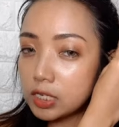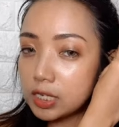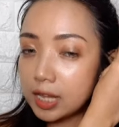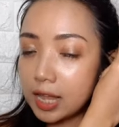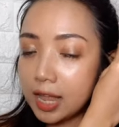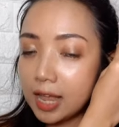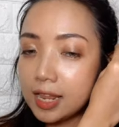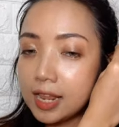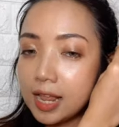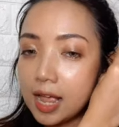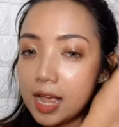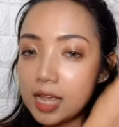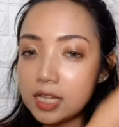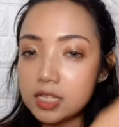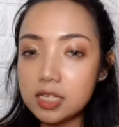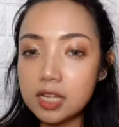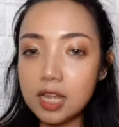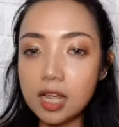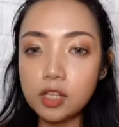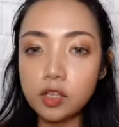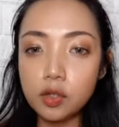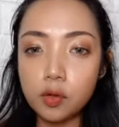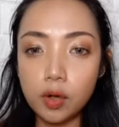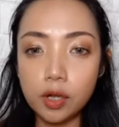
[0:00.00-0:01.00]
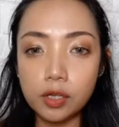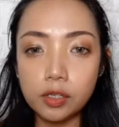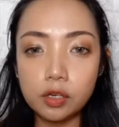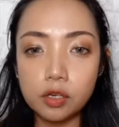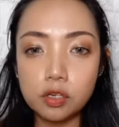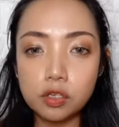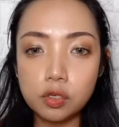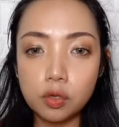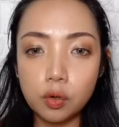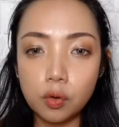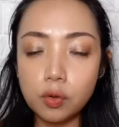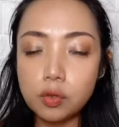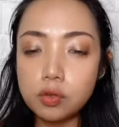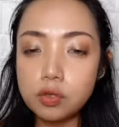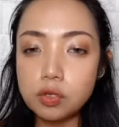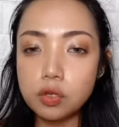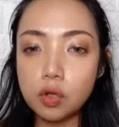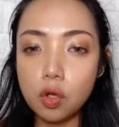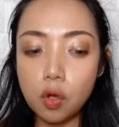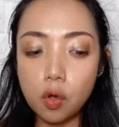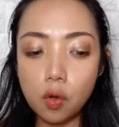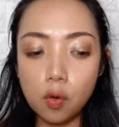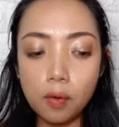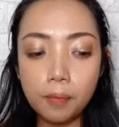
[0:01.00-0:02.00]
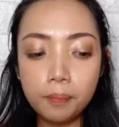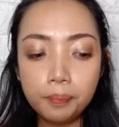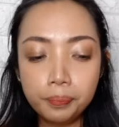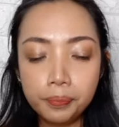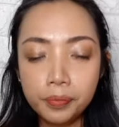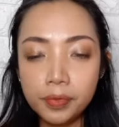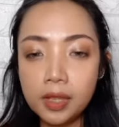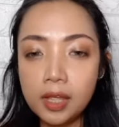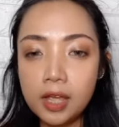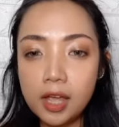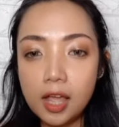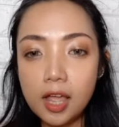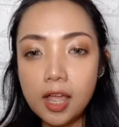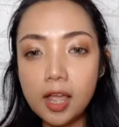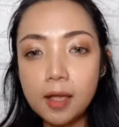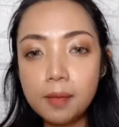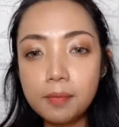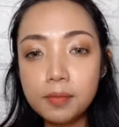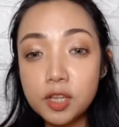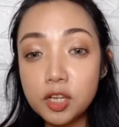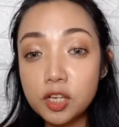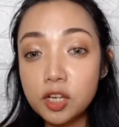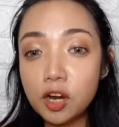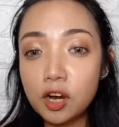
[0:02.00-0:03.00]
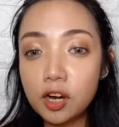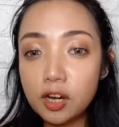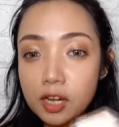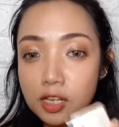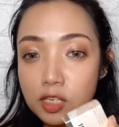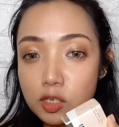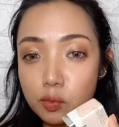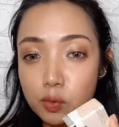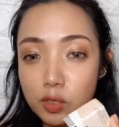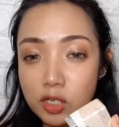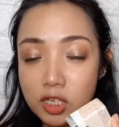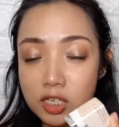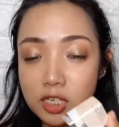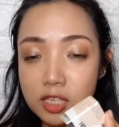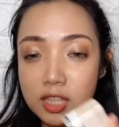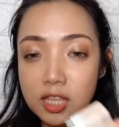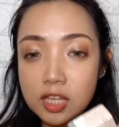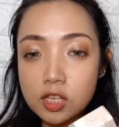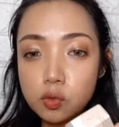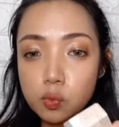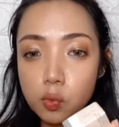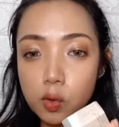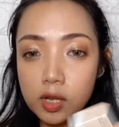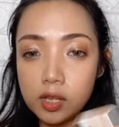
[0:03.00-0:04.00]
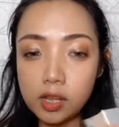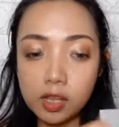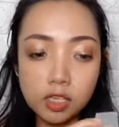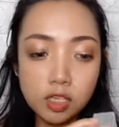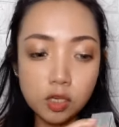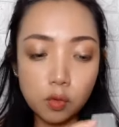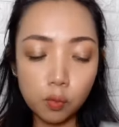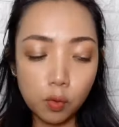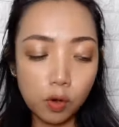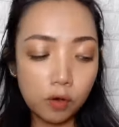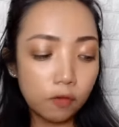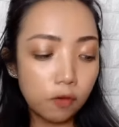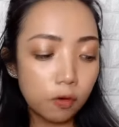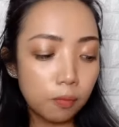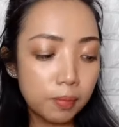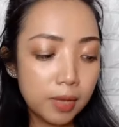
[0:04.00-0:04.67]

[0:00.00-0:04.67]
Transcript: skin has yellow undertone so um, the darkest which is this one doesn't work for